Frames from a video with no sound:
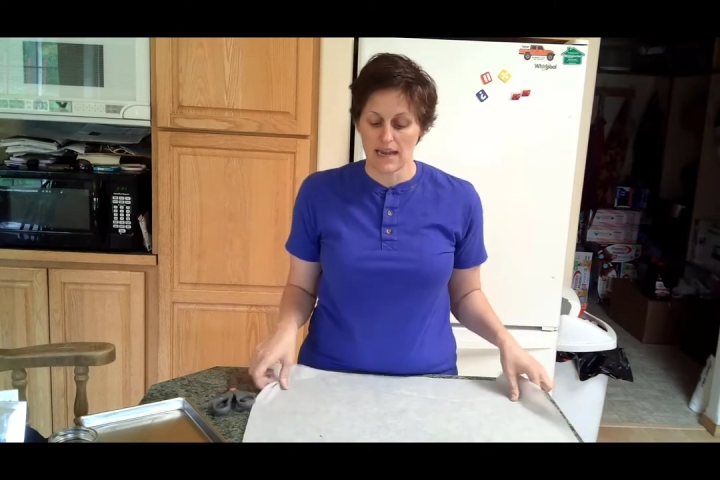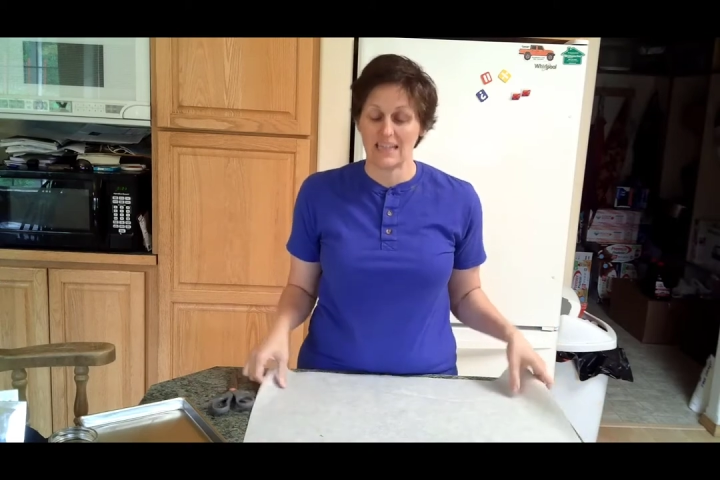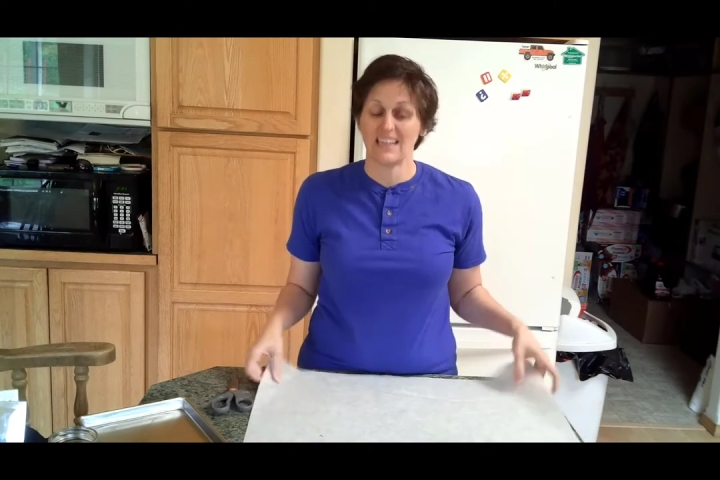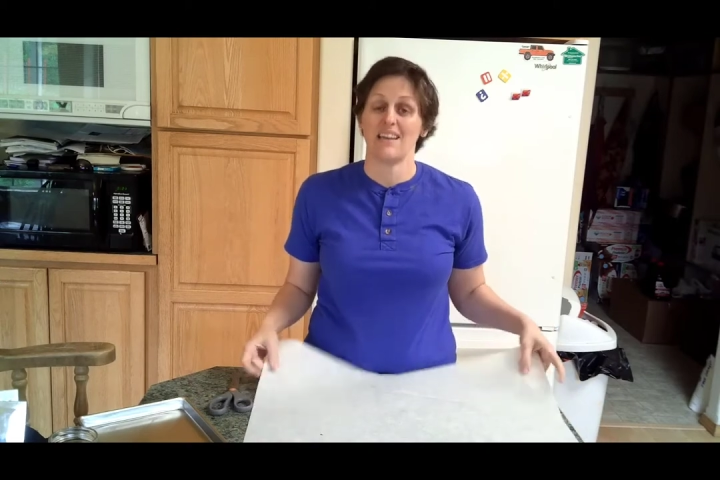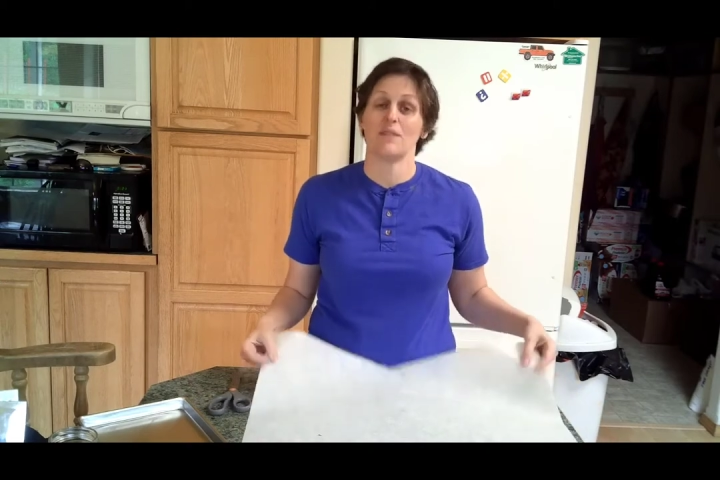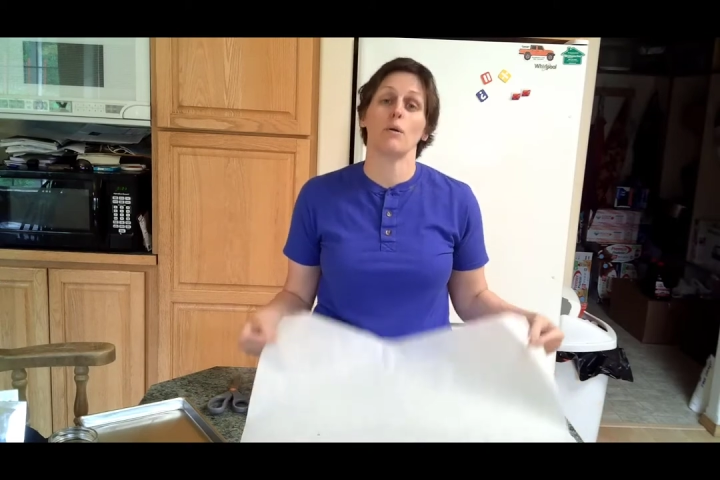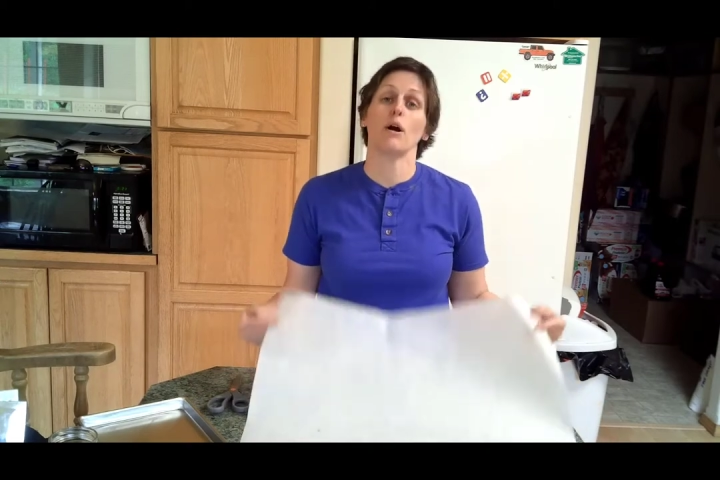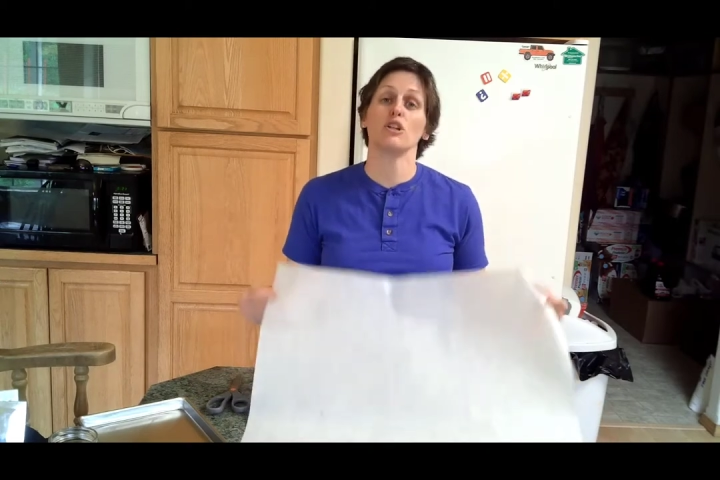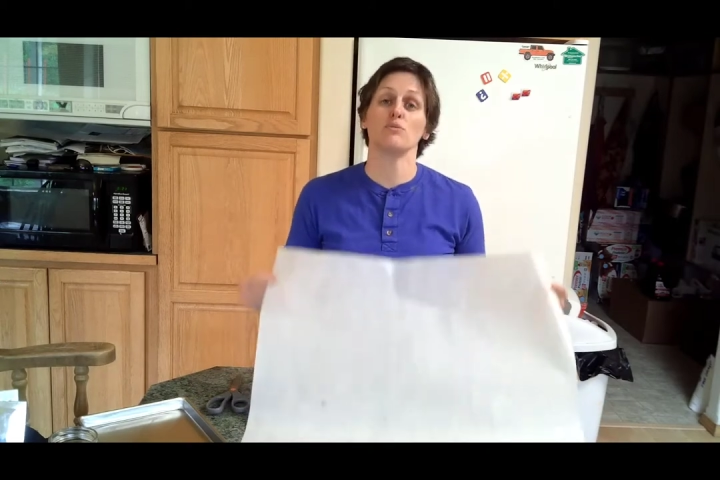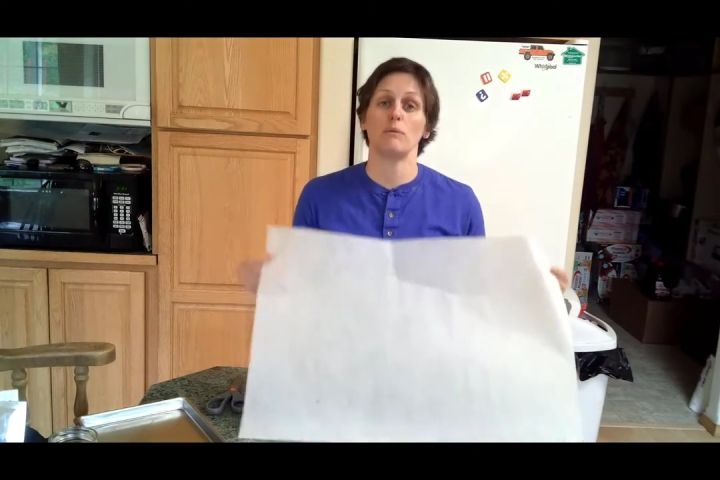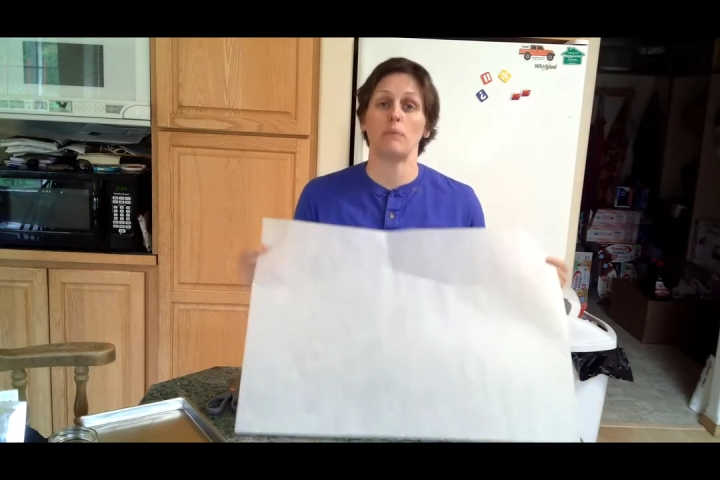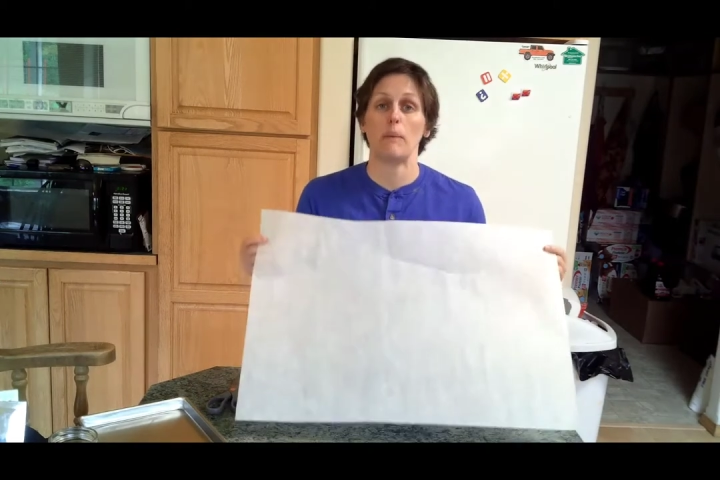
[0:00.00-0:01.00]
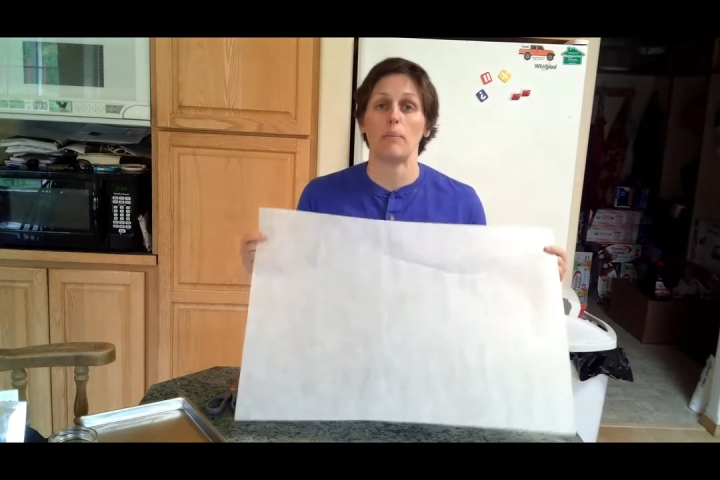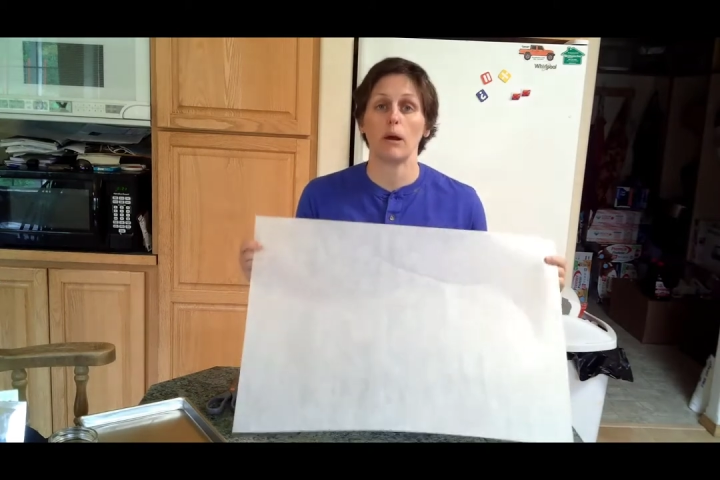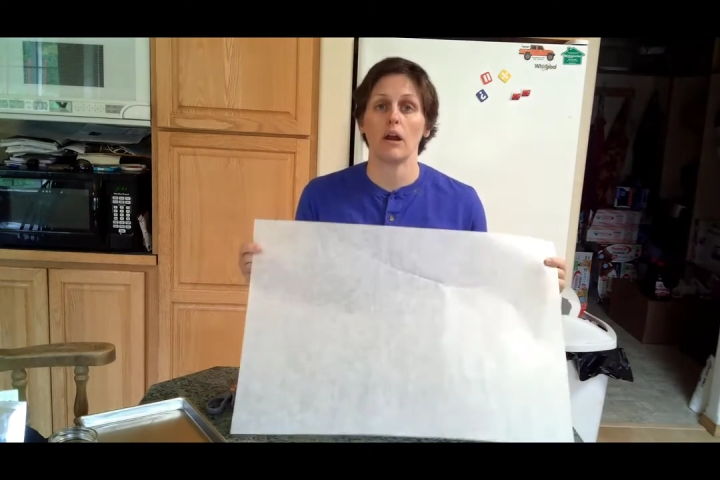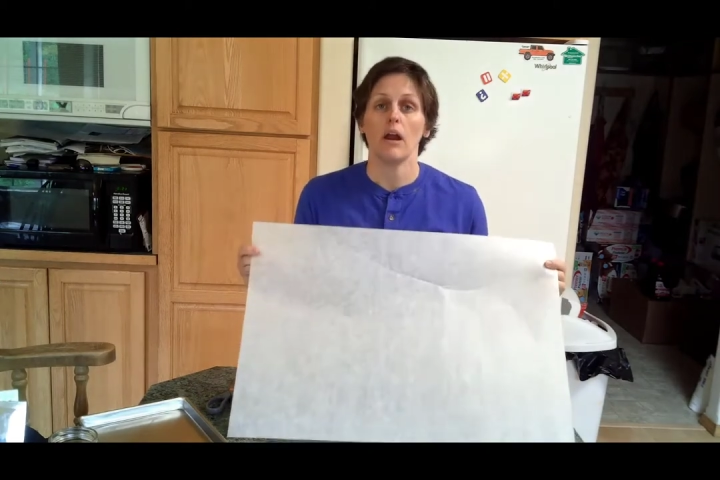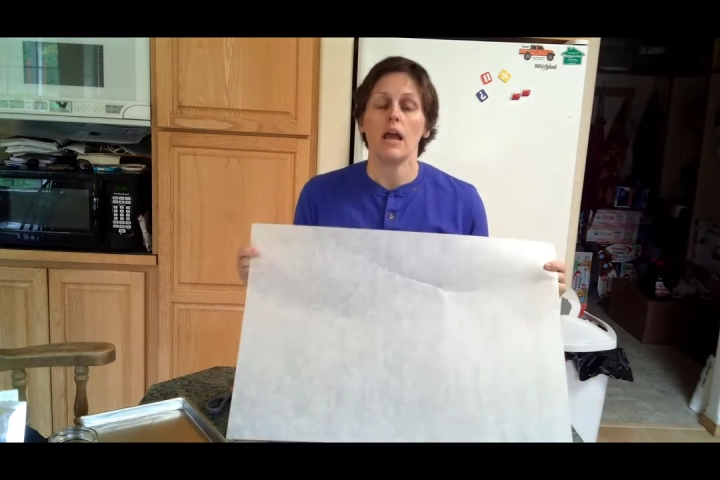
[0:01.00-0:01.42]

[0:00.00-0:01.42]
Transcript: I did parchment paper.